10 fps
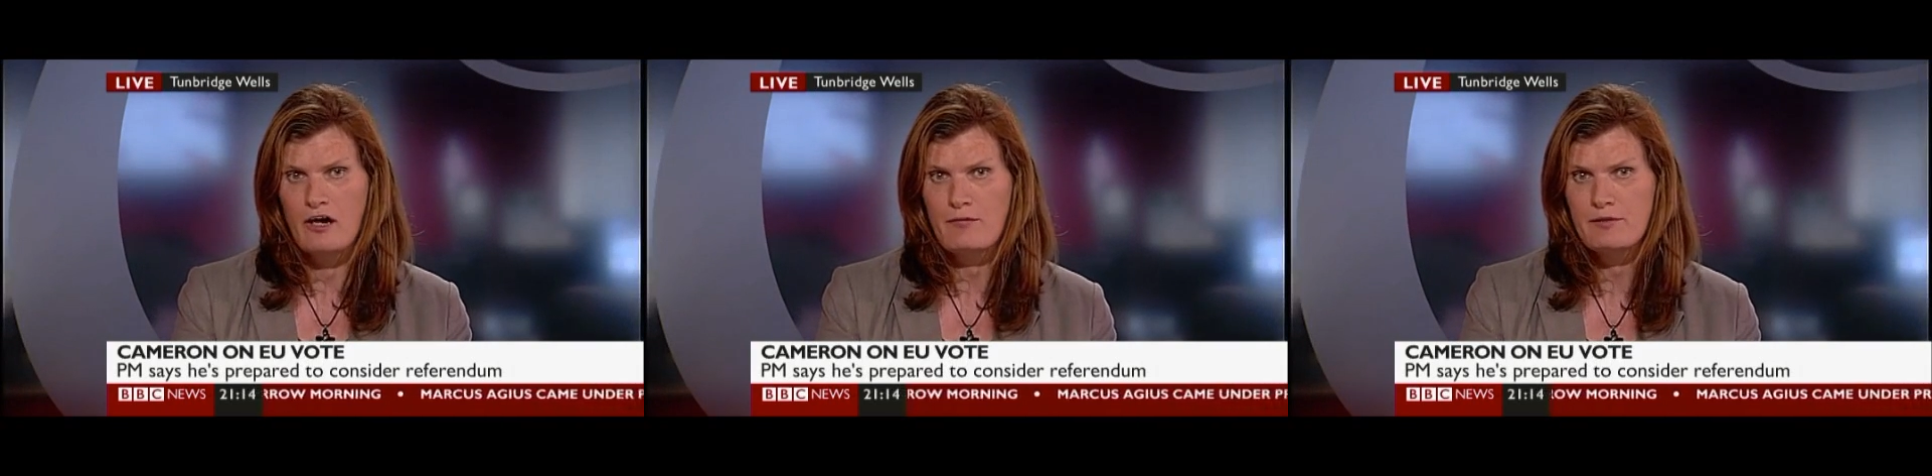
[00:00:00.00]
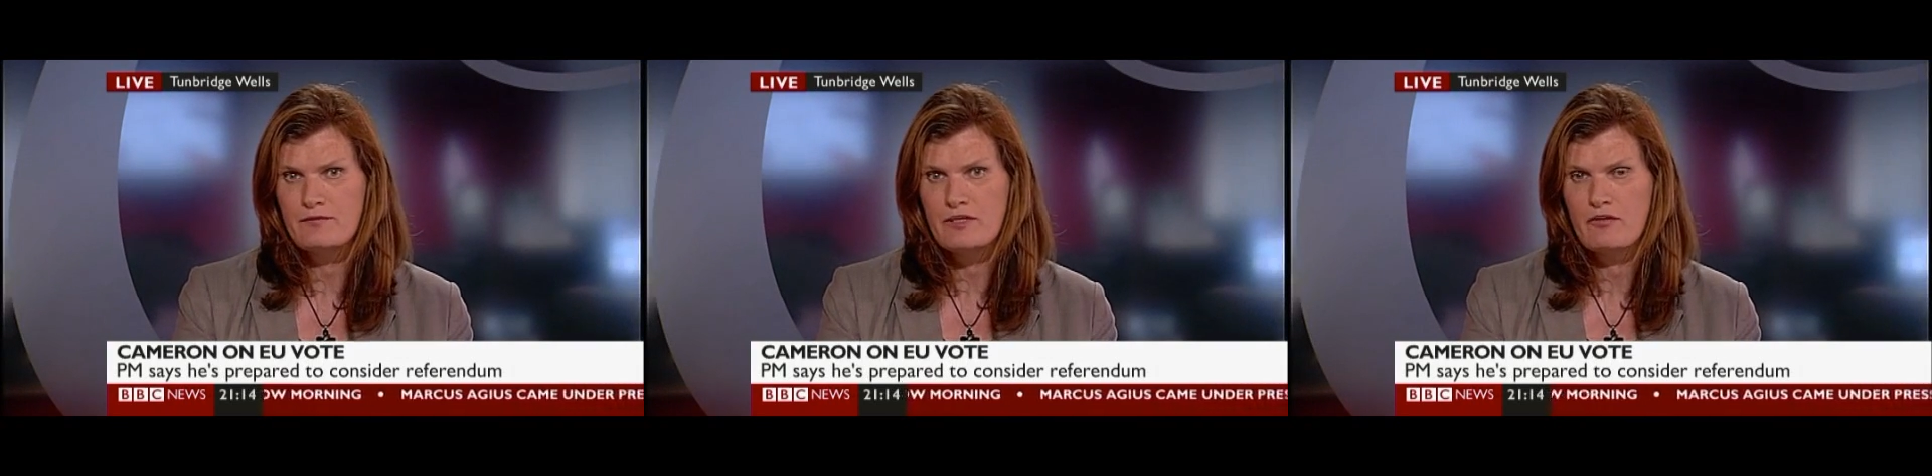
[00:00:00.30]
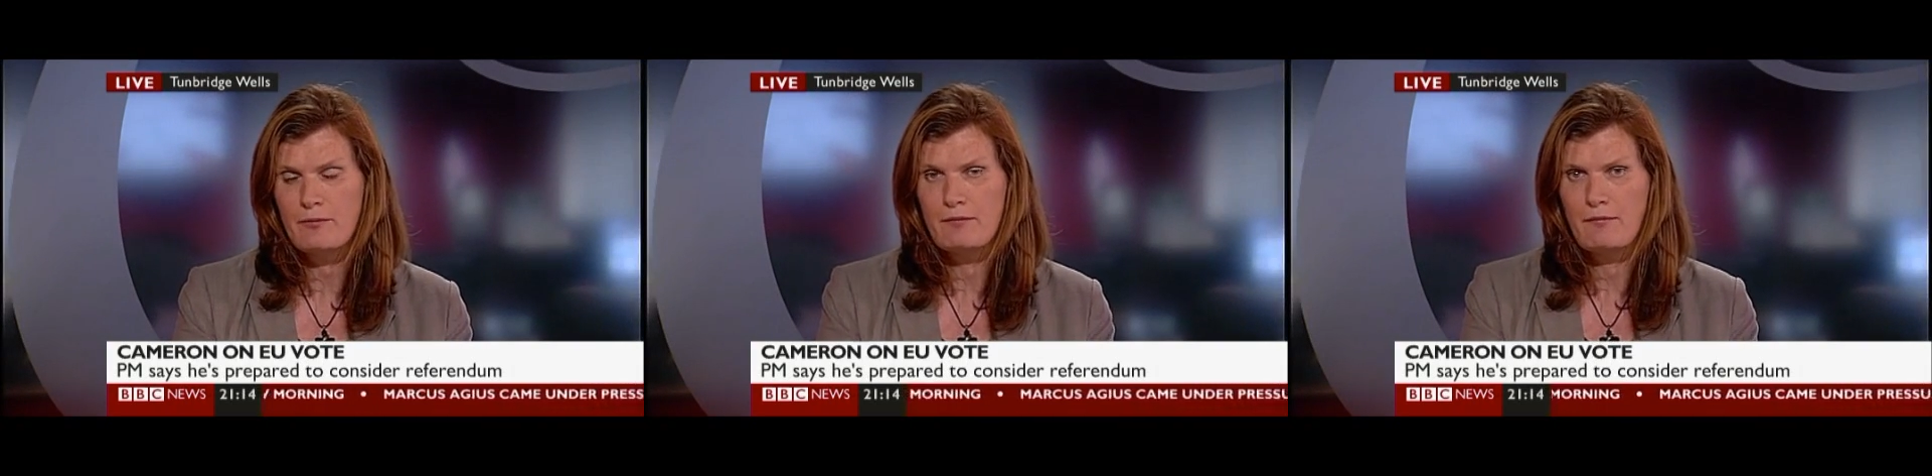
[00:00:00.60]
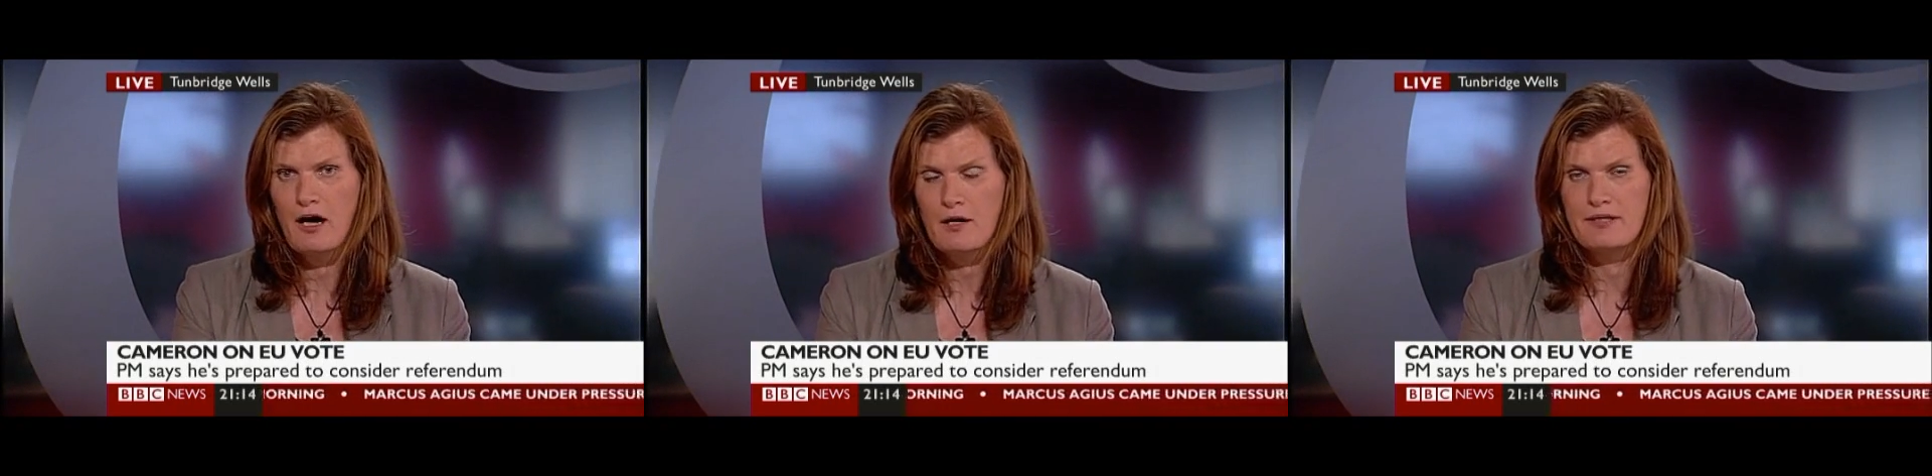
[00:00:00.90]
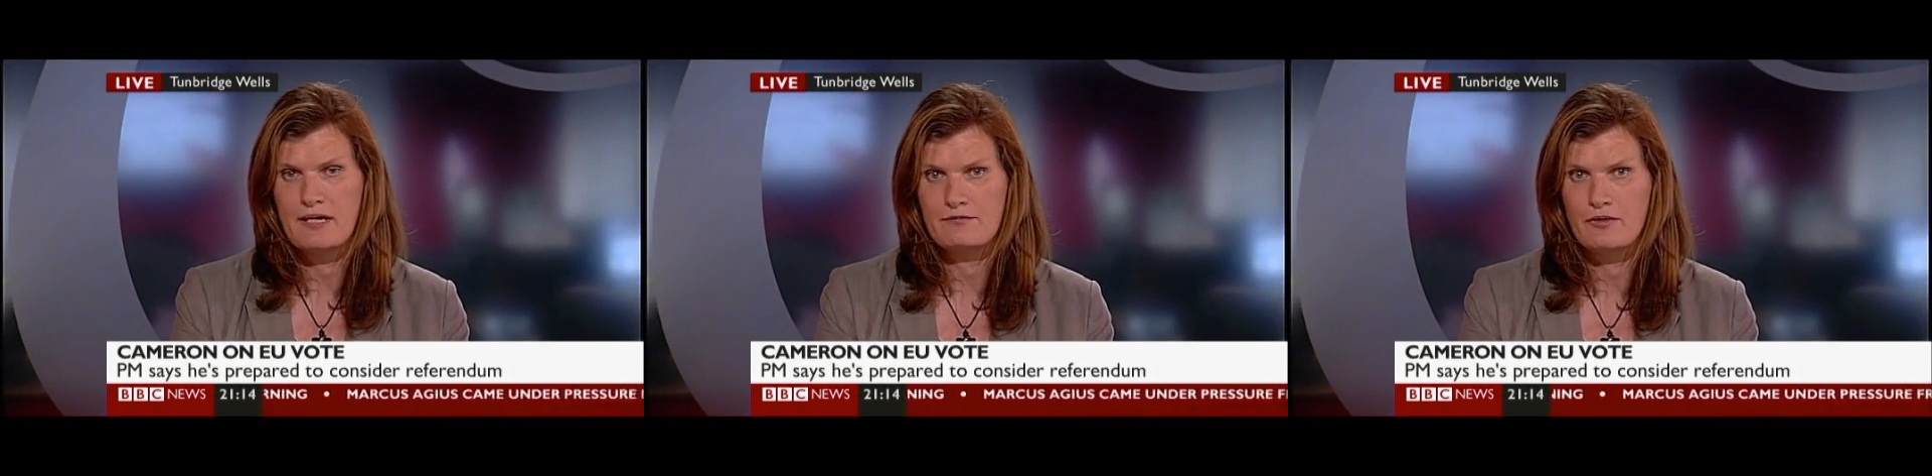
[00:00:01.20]
I've been in the European
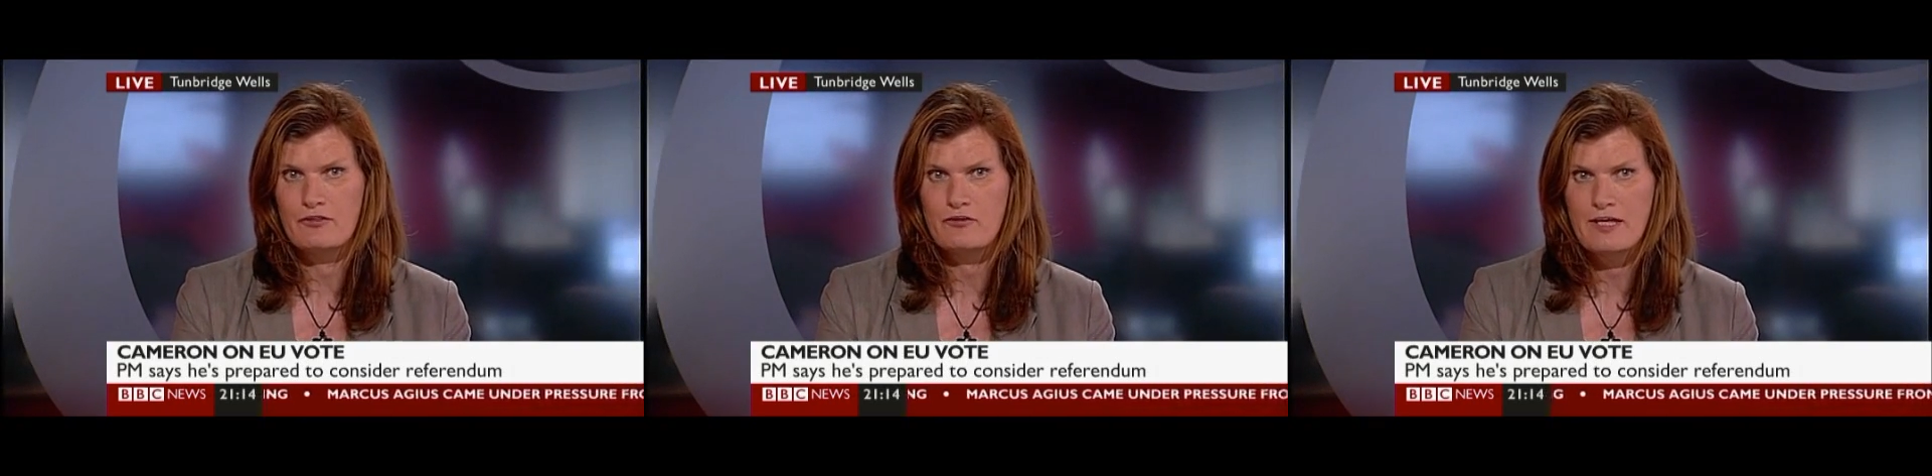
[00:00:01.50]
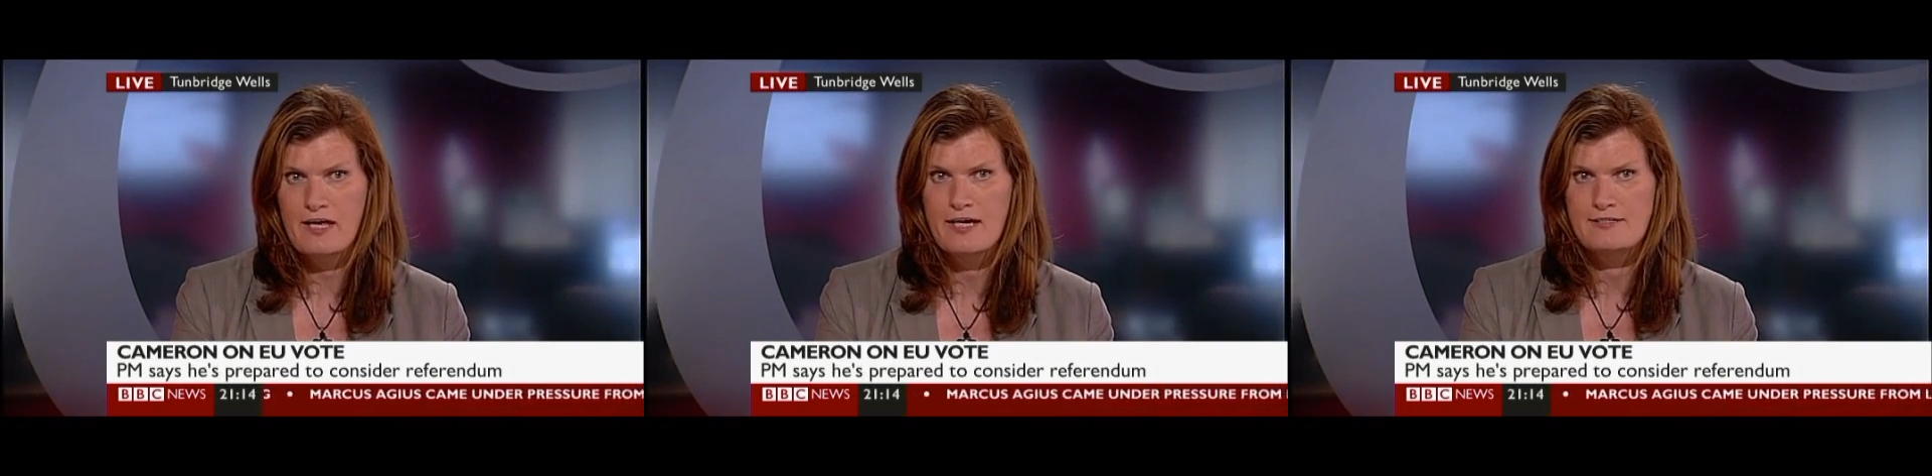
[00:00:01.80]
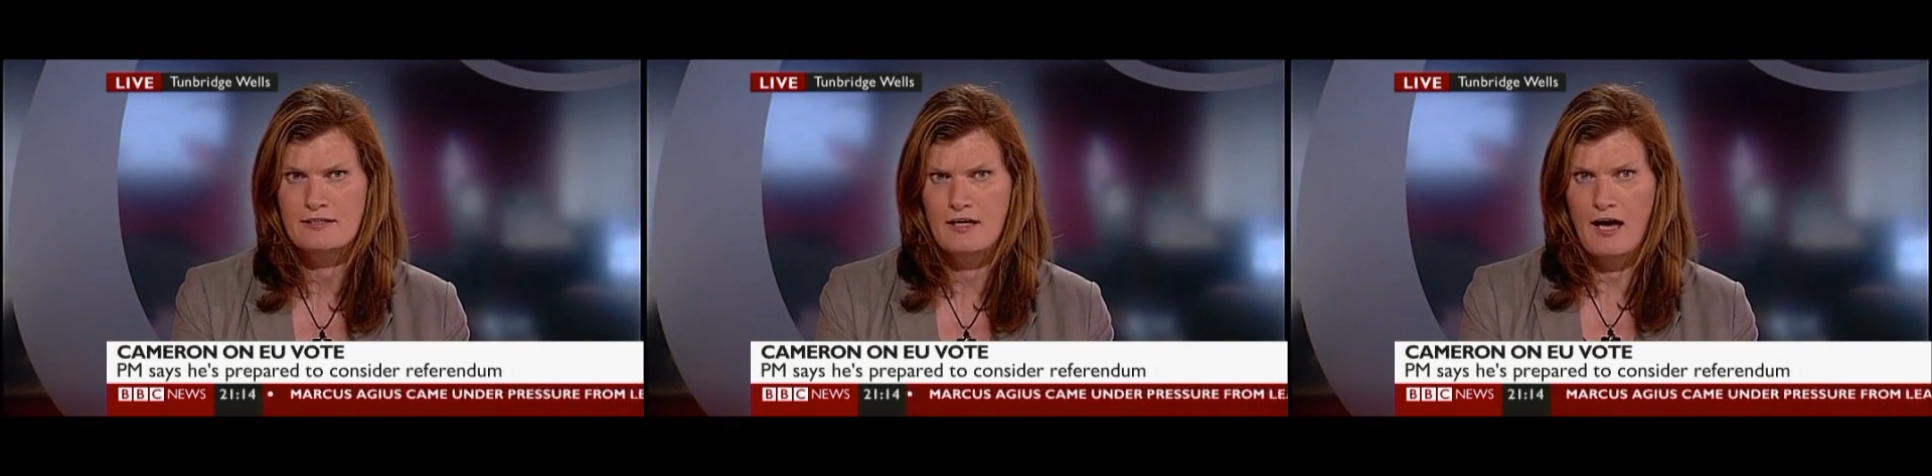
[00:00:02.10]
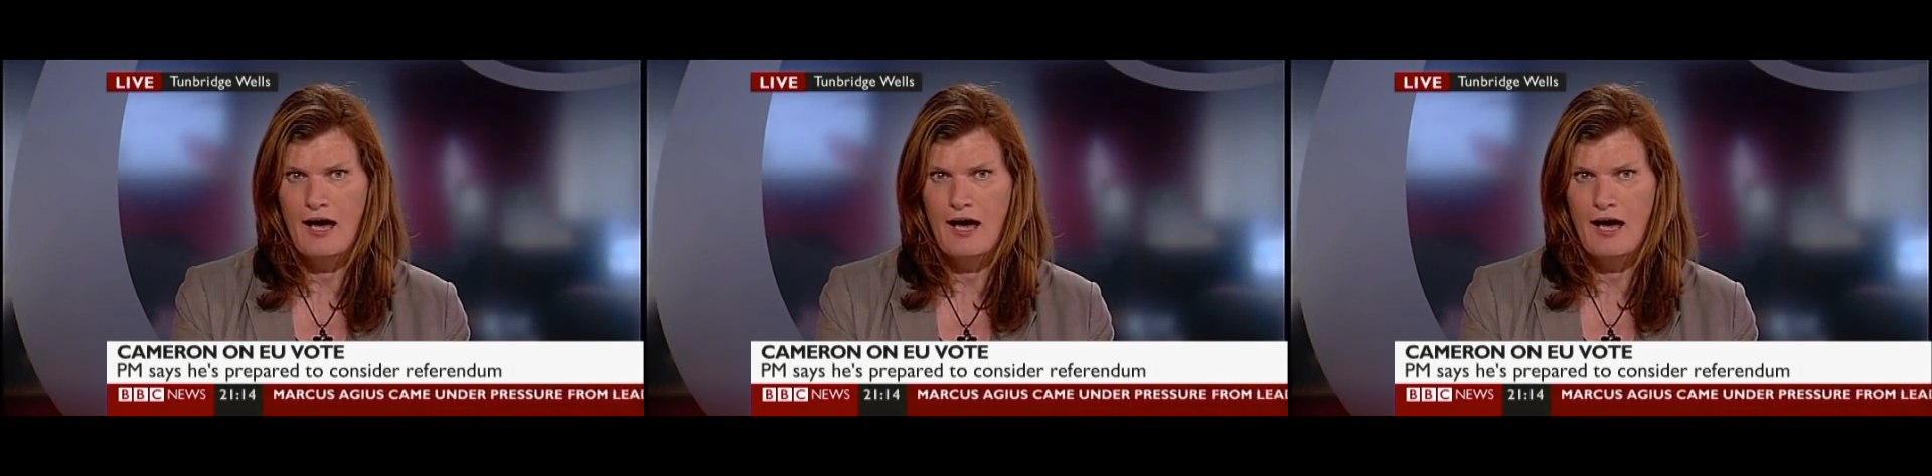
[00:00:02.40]
Parliament now for 3 years,